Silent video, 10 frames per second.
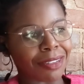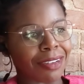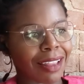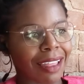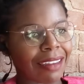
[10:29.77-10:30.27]

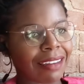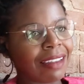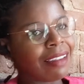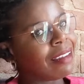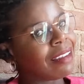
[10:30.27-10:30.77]
So like,
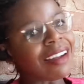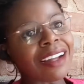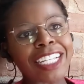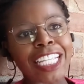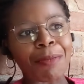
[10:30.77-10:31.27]

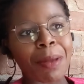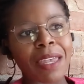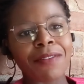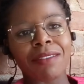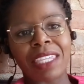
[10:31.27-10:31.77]
I don't know,
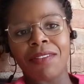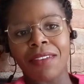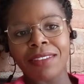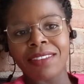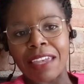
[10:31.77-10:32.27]
maybe if they give
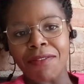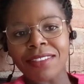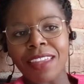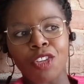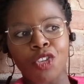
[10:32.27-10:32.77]

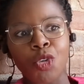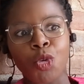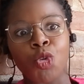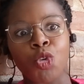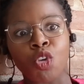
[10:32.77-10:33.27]
us like
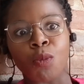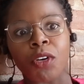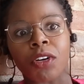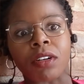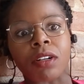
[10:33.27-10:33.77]
2
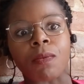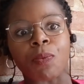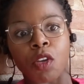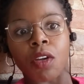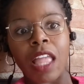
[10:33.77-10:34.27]
super
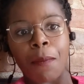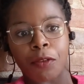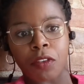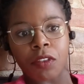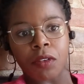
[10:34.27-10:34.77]
good
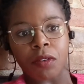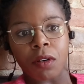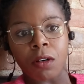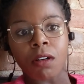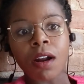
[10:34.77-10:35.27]
episodes in a
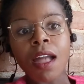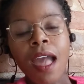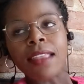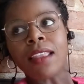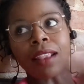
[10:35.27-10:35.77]
row,
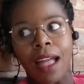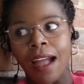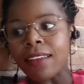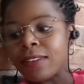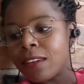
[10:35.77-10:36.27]
and the
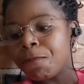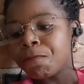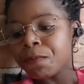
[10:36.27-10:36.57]
last